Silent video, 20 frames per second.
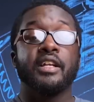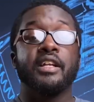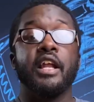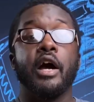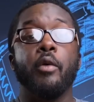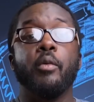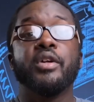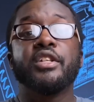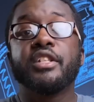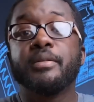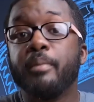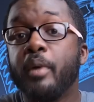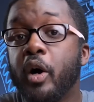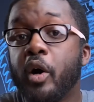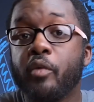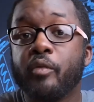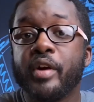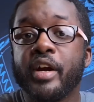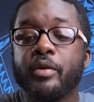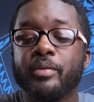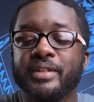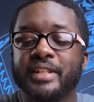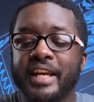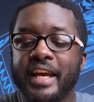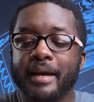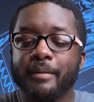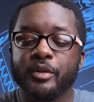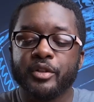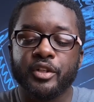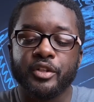Now, what SmallRIG was
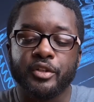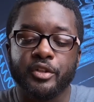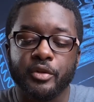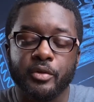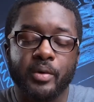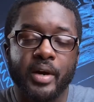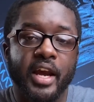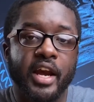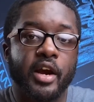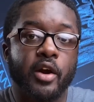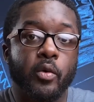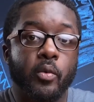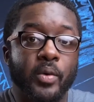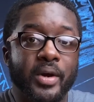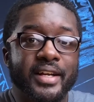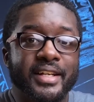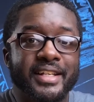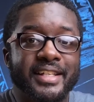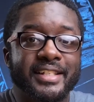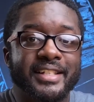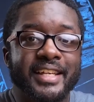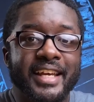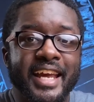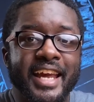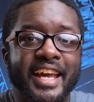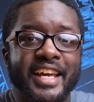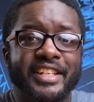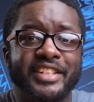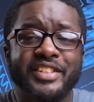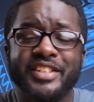able to do here with this
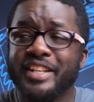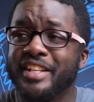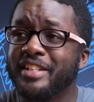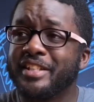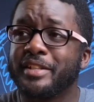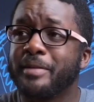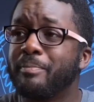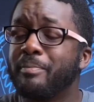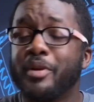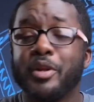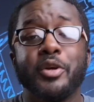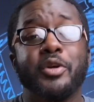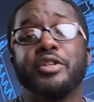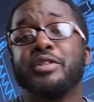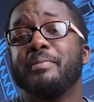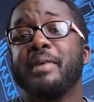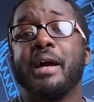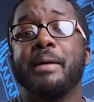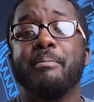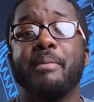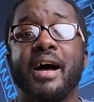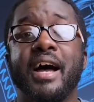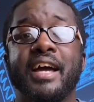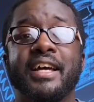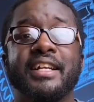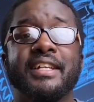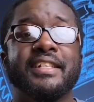cage just blows my mind.